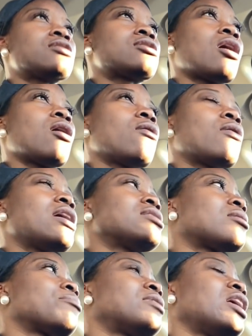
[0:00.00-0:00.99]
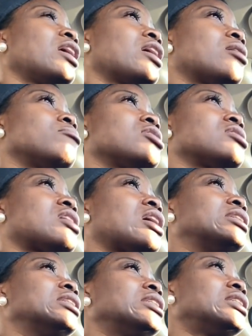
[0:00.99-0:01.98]
so as I'm thinking, I'm just like,
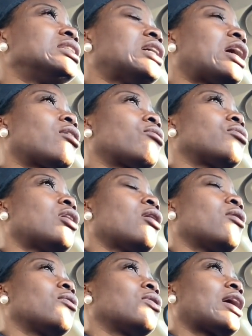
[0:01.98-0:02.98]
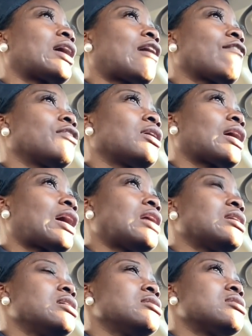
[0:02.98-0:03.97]
hmm, I don't know. Like I feel like I
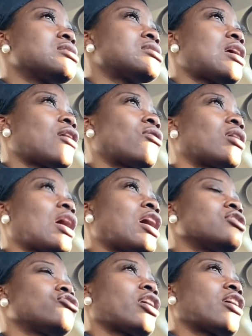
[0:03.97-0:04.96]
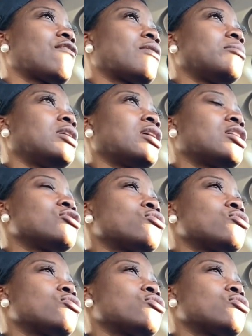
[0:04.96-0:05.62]
need to stay on a contract if I'm looking